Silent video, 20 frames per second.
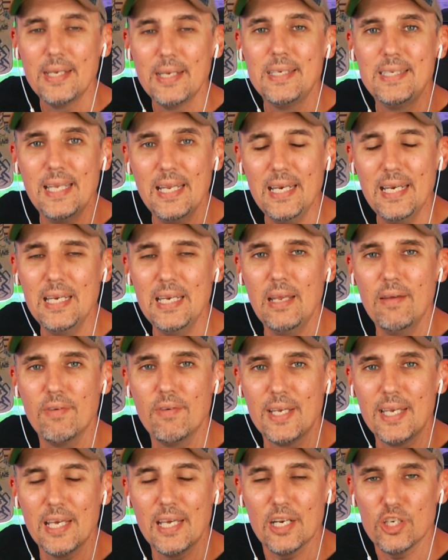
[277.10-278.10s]
Didn't even
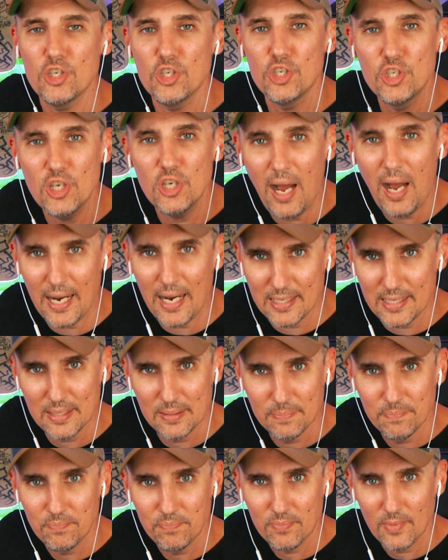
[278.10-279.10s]
get a shot
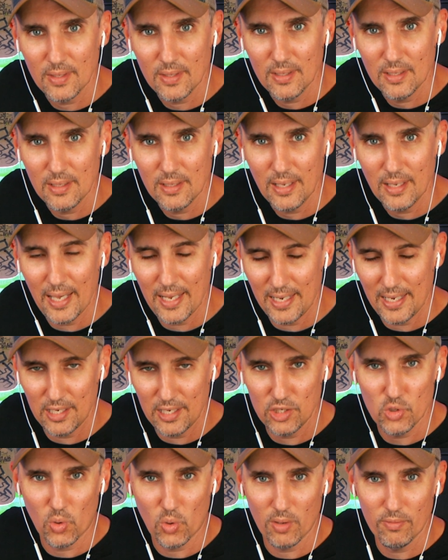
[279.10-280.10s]
at any
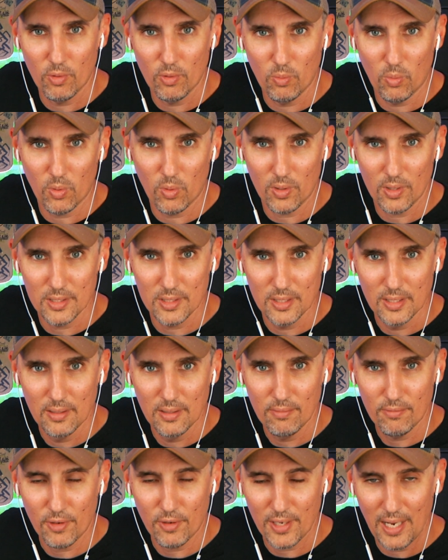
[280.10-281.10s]
sort of award
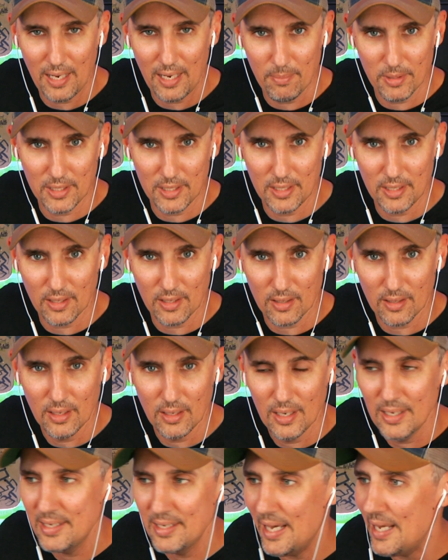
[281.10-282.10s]
for Game of the Year.
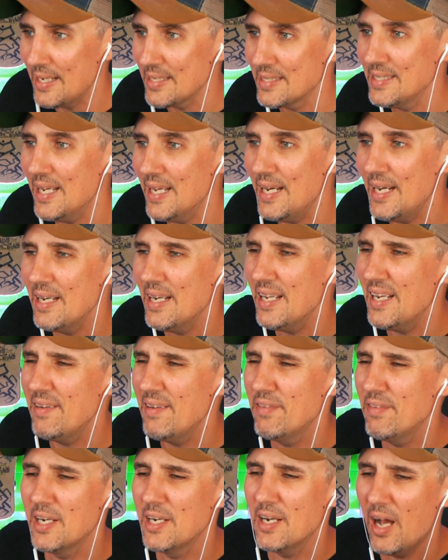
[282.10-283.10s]
Not
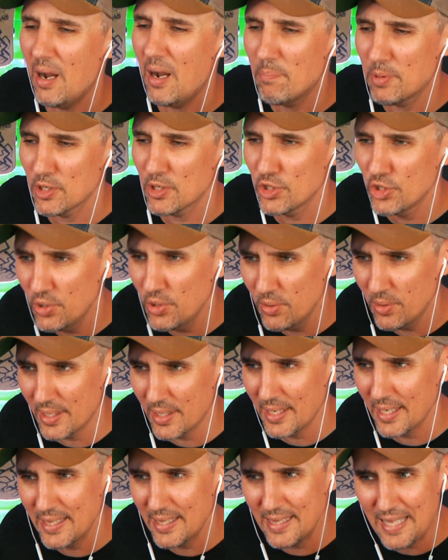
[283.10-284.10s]
even an opportunity,
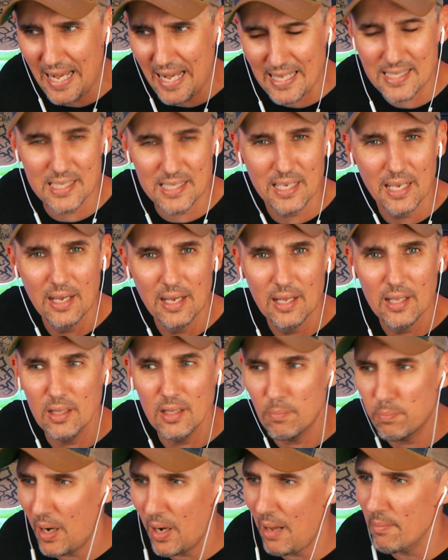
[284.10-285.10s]
and that's the
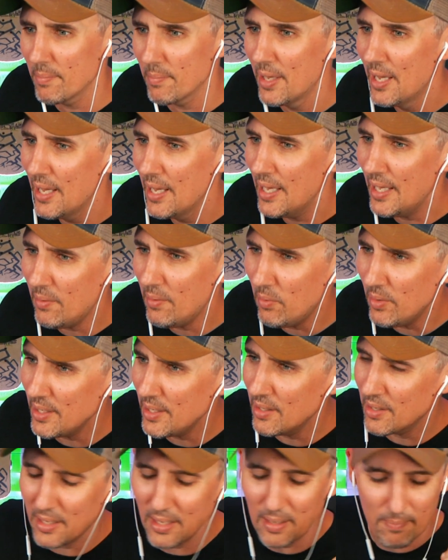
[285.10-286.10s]
problem. And I want you to
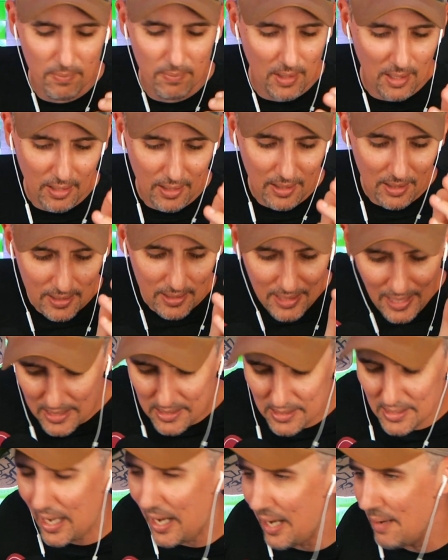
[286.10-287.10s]
look,
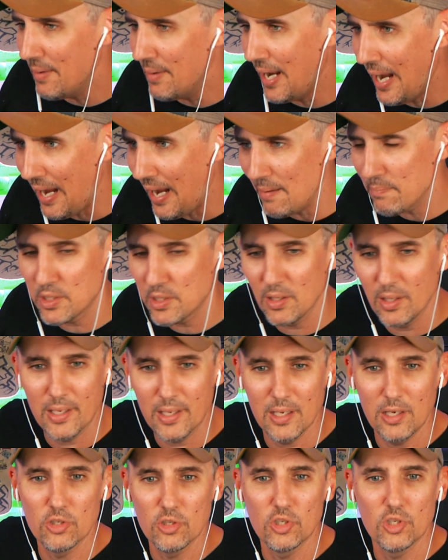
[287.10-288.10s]
yes, I'm absolutely going
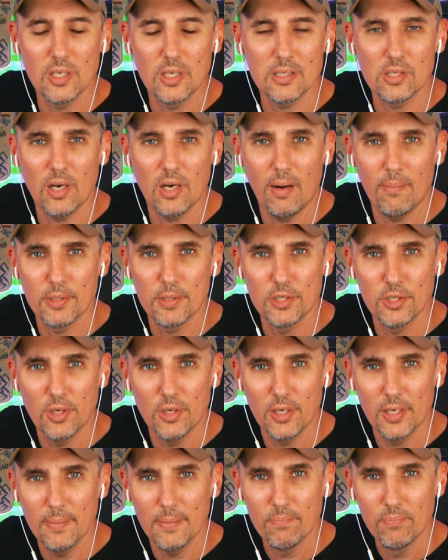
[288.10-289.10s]
to use this as an
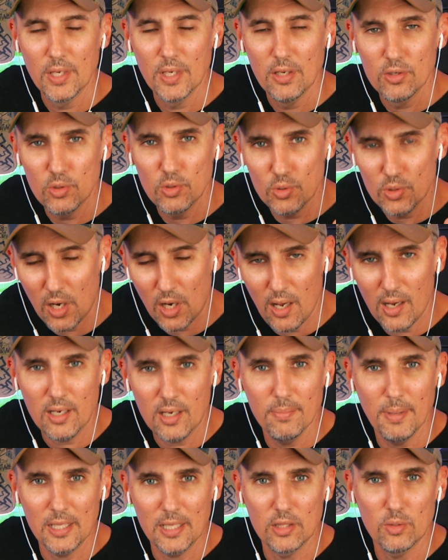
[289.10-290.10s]
opportunity to talk
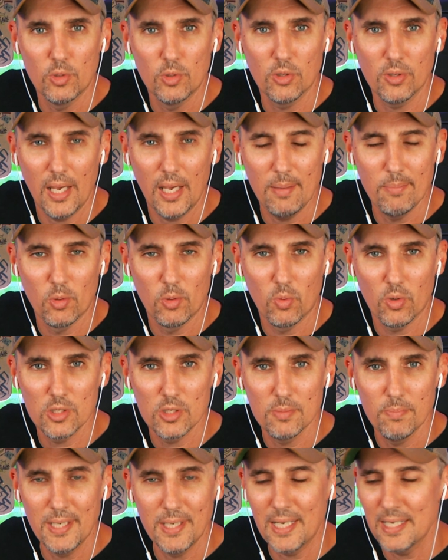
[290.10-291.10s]
about the Real Game Awards
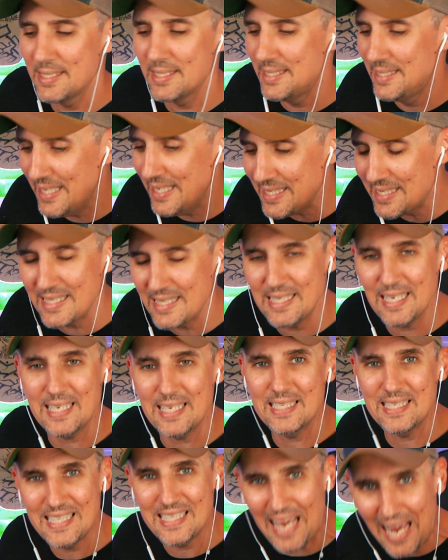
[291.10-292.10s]
because this is
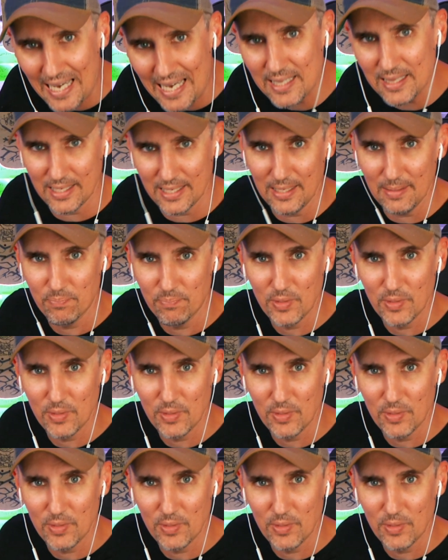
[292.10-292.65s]
exactly